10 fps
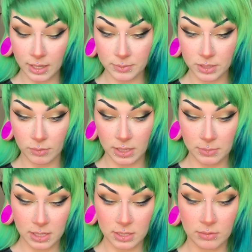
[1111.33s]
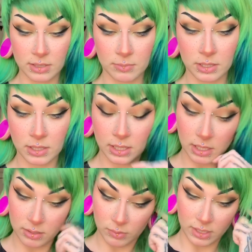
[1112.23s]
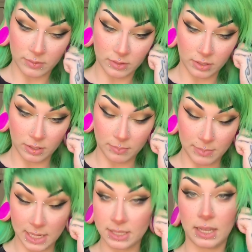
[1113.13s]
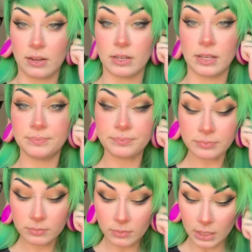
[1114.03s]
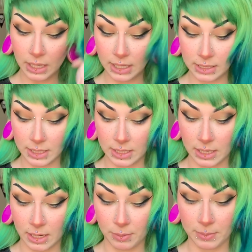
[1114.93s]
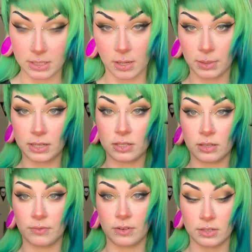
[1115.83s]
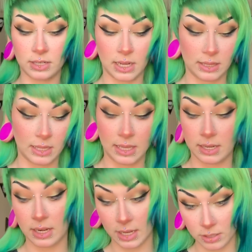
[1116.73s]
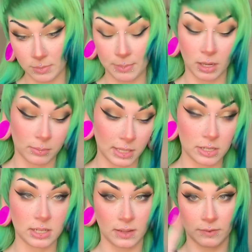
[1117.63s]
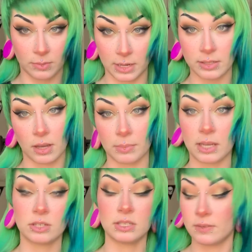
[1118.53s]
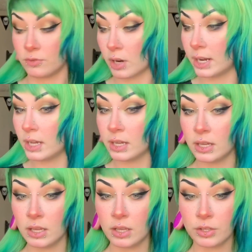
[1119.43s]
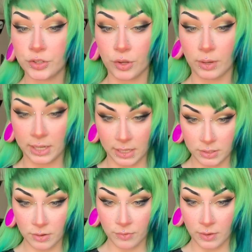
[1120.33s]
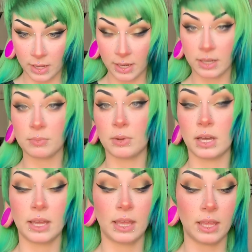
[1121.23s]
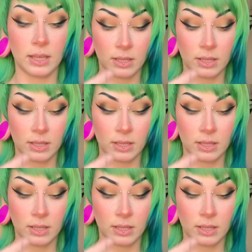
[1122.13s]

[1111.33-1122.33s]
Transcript: So what I'm gonna do is I'm just gonna use whatever mascara, and then I put my top lashes on first, and then I do my bottom lashes after my top lashes have dried. So I need to find my